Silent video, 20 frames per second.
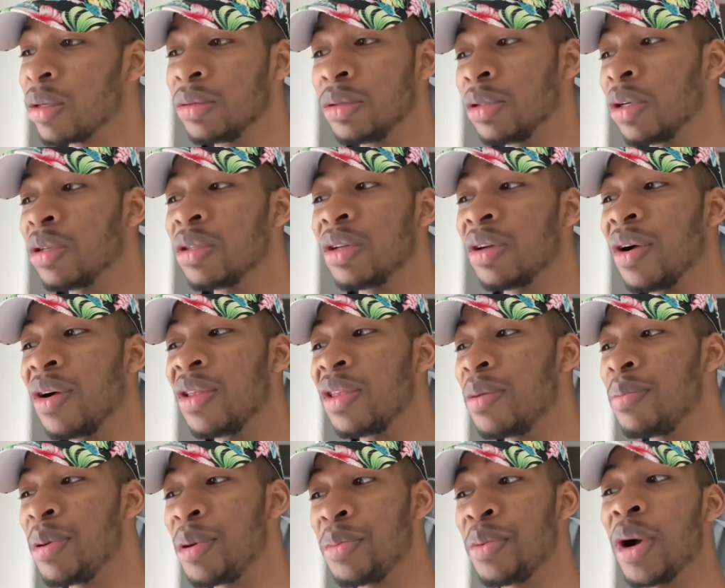Those are the only
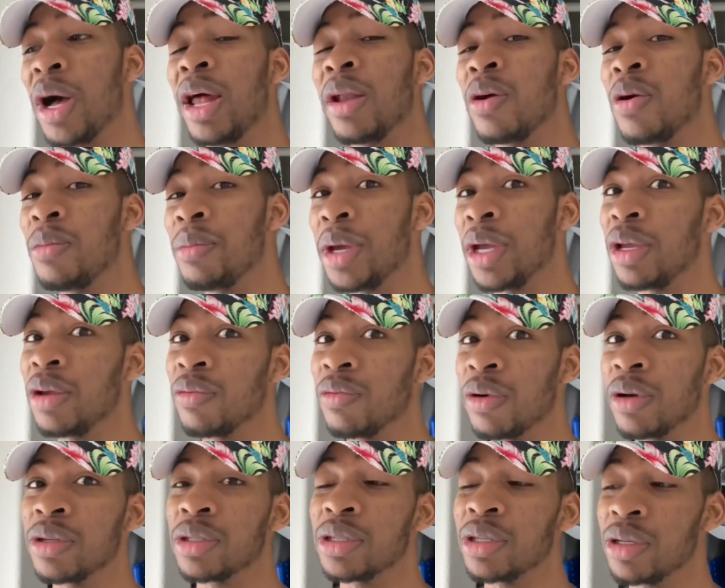people I know making
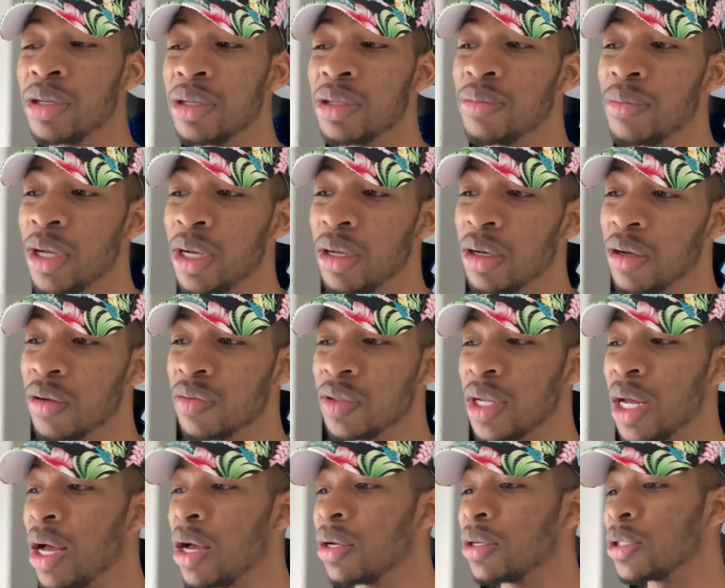real serious money off
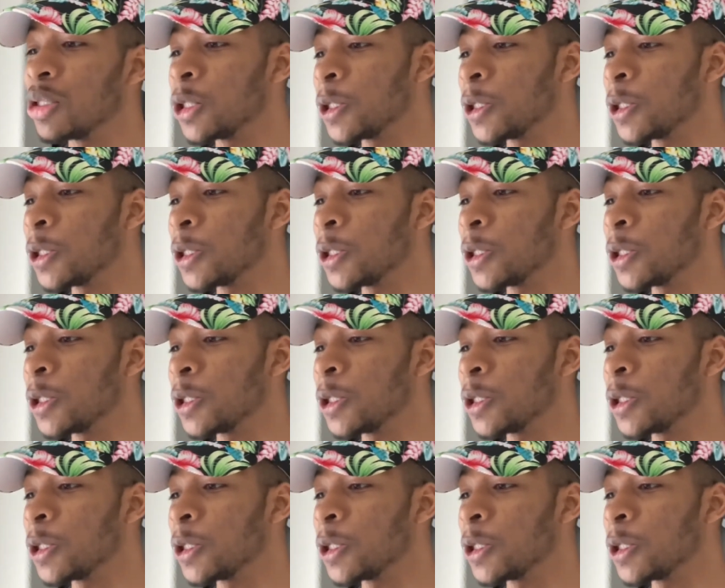stocks.